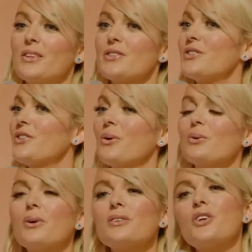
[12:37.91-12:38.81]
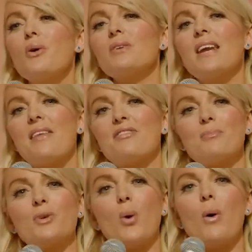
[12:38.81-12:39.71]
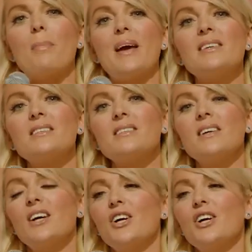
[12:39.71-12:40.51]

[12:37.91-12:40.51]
So don't let them go amiss.